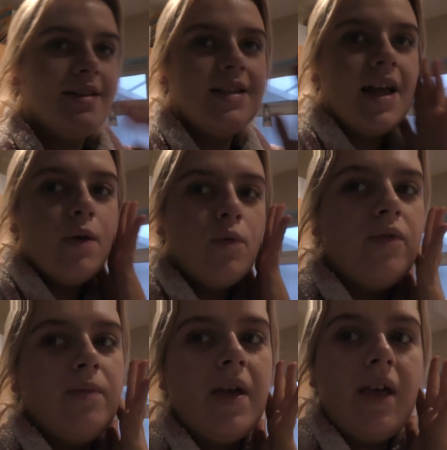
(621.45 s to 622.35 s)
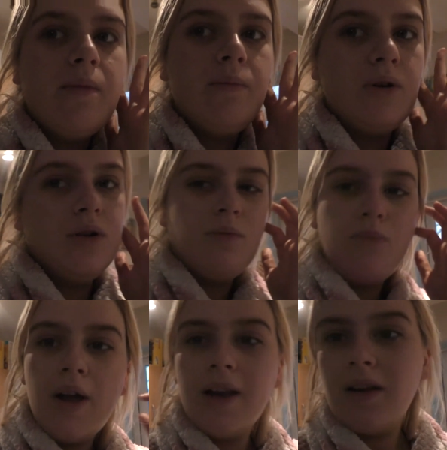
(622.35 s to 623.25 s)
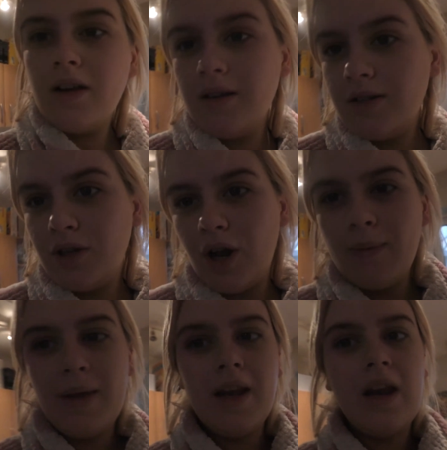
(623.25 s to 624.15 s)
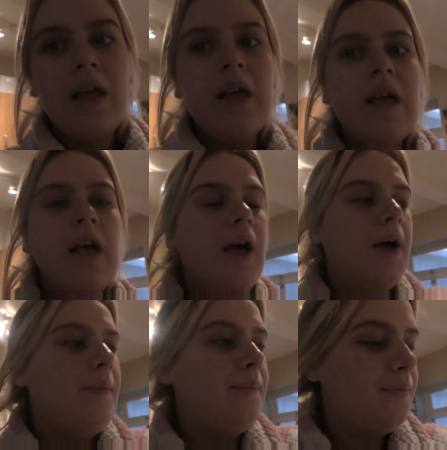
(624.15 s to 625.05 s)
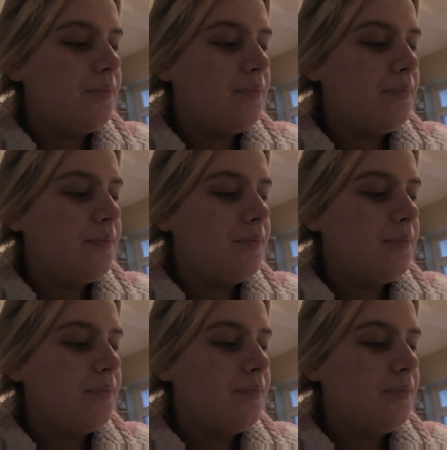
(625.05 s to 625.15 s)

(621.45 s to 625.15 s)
to take with me because I'm pregnant. Do you know what I mean?